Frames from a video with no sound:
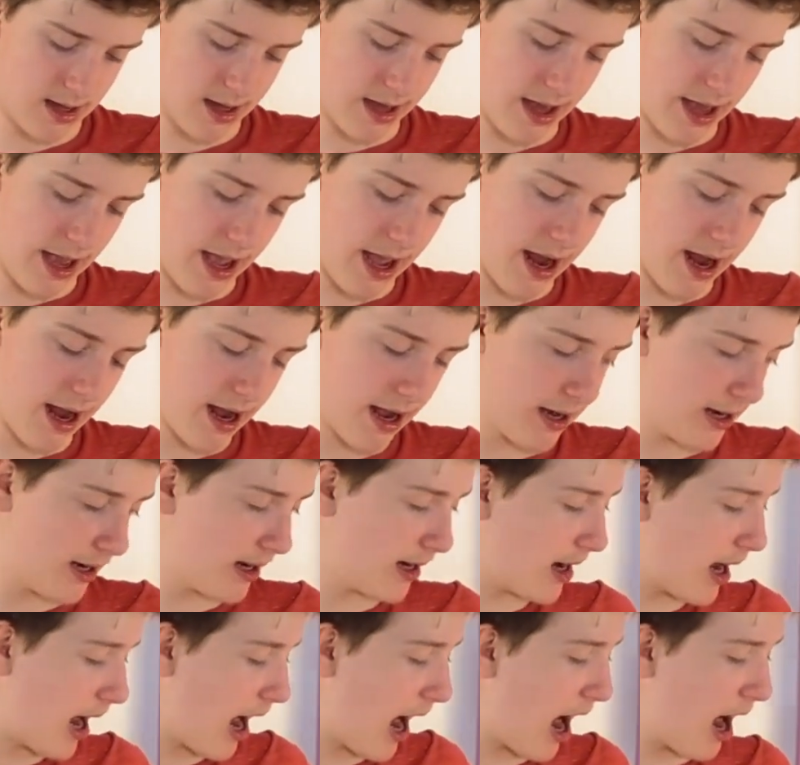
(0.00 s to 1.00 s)
And
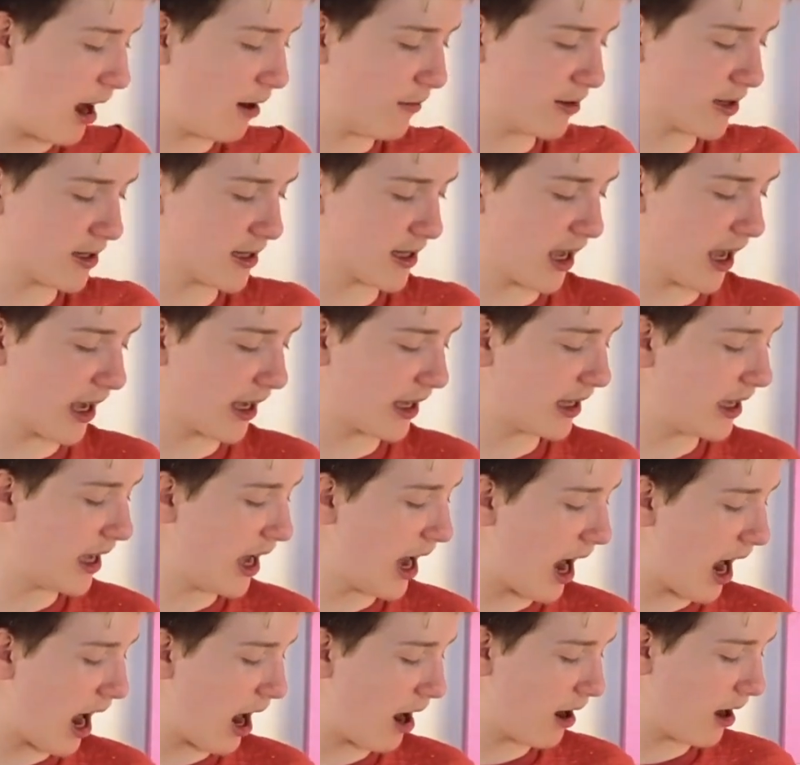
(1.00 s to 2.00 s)
I was like,
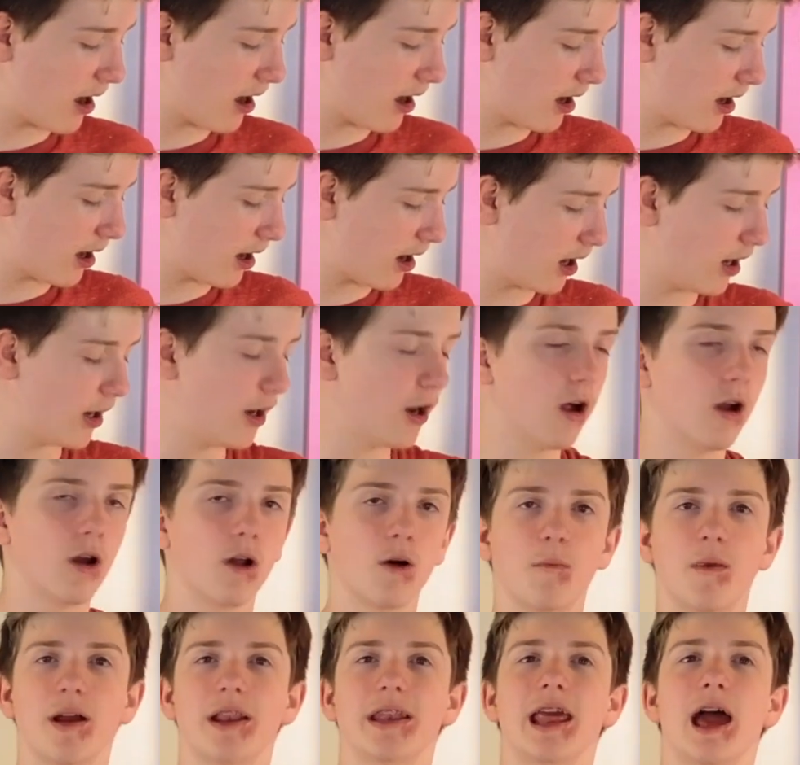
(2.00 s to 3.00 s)
yeah, no,
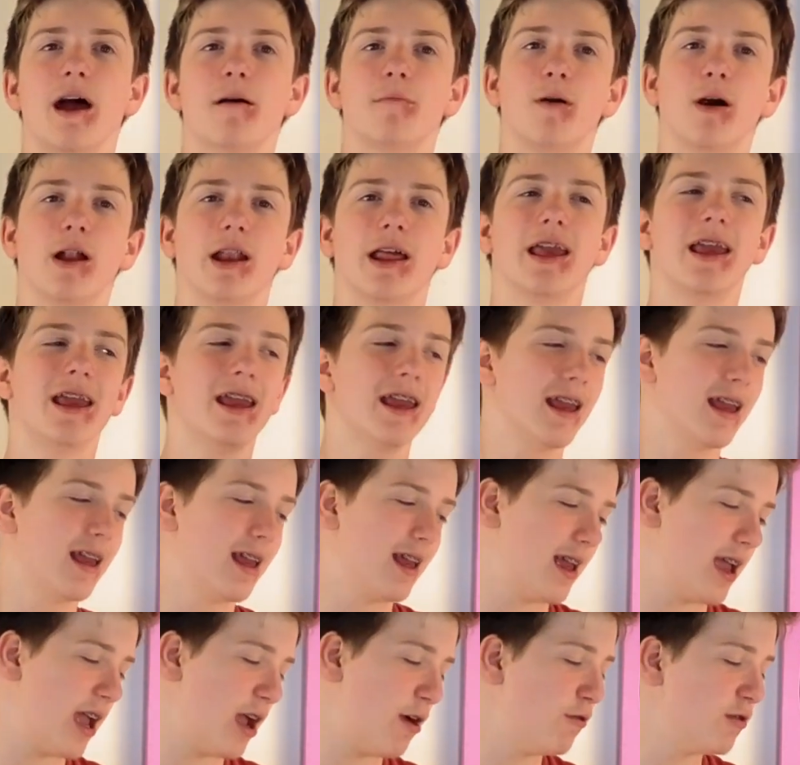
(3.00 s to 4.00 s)
my dad bought
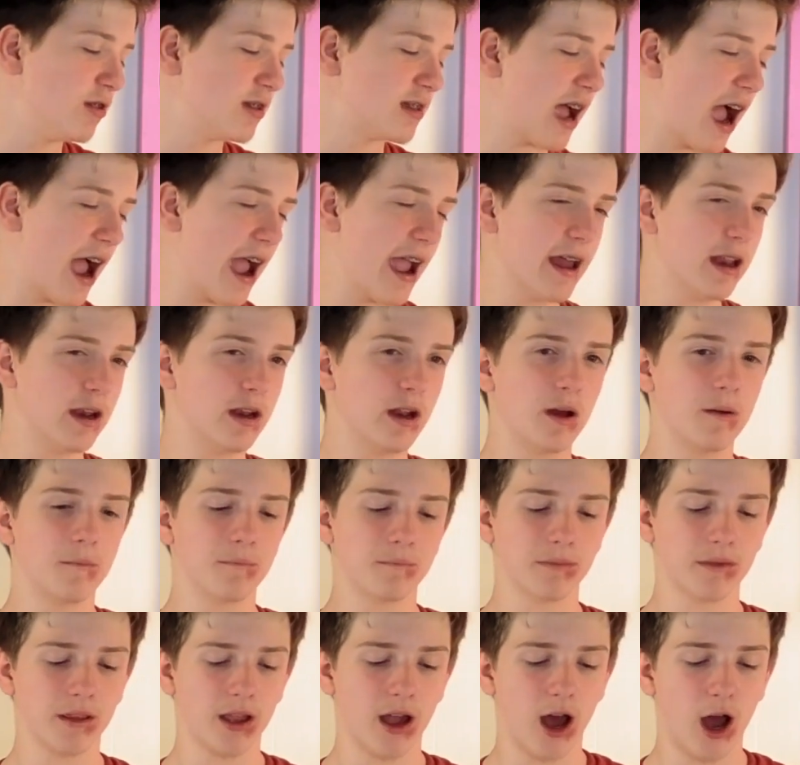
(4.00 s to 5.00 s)
it. I
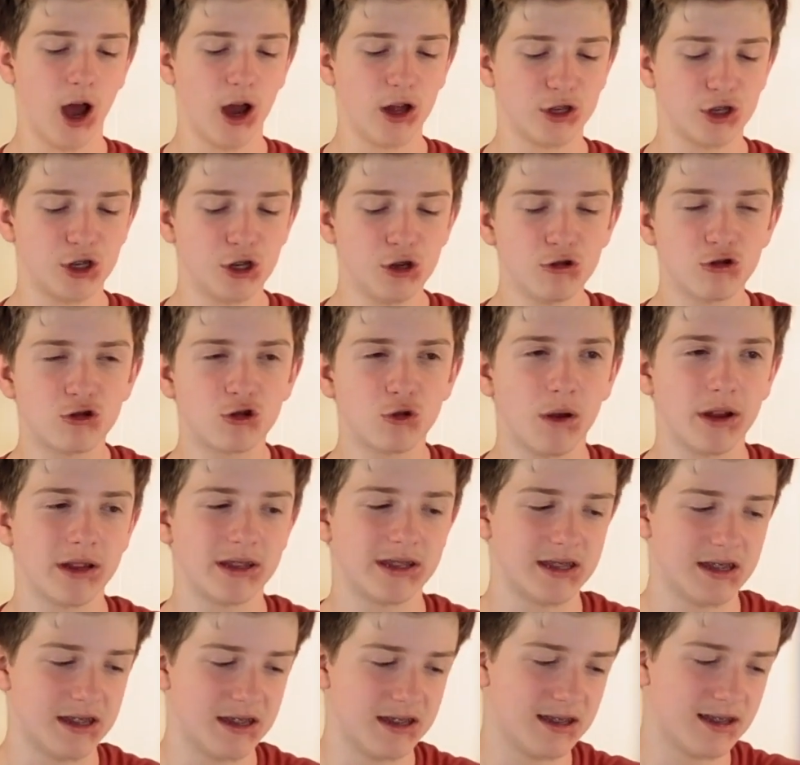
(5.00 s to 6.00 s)
had two
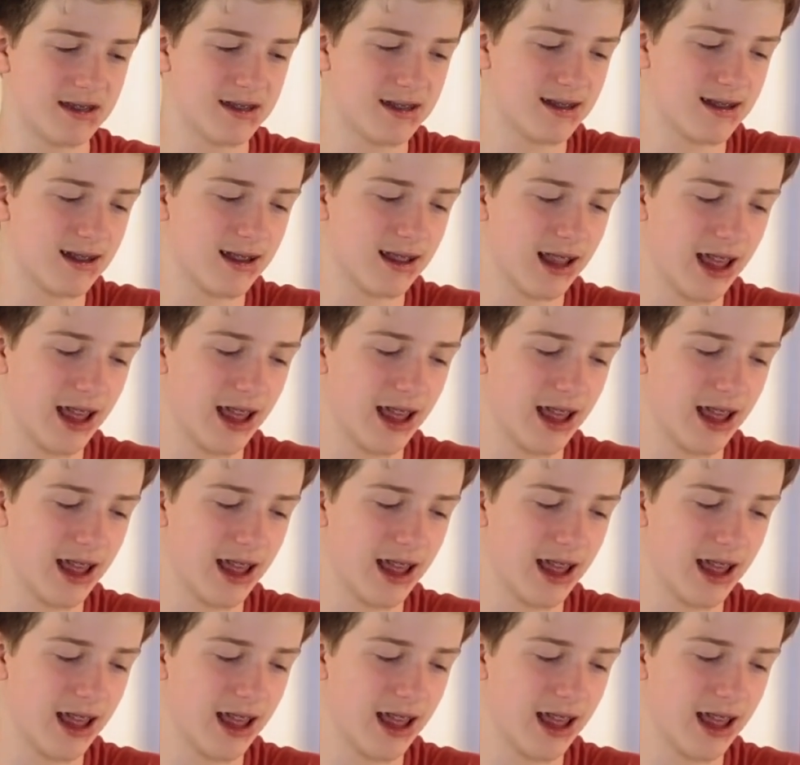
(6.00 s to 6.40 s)
choices,